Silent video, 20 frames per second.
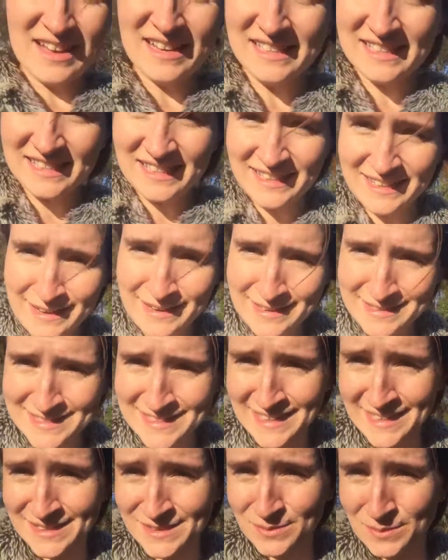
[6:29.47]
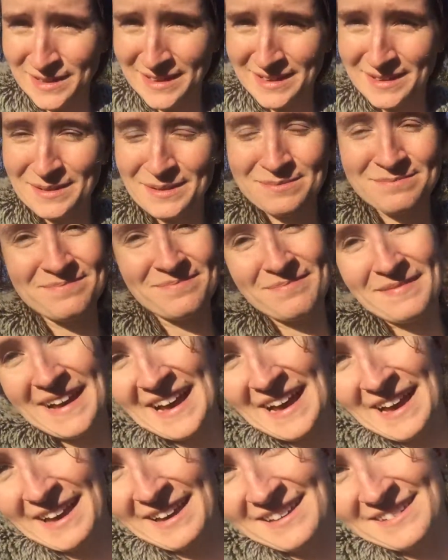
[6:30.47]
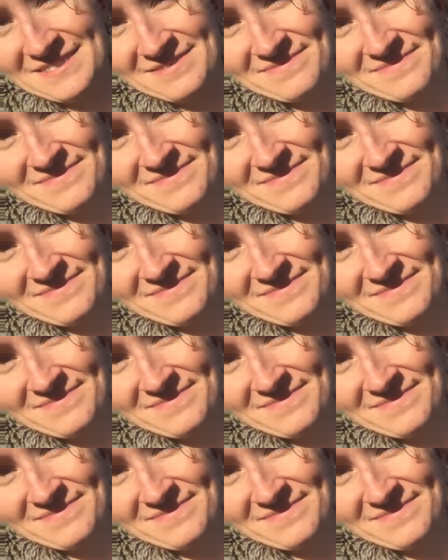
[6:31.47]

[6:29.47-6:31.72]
See you guys next week. Bye.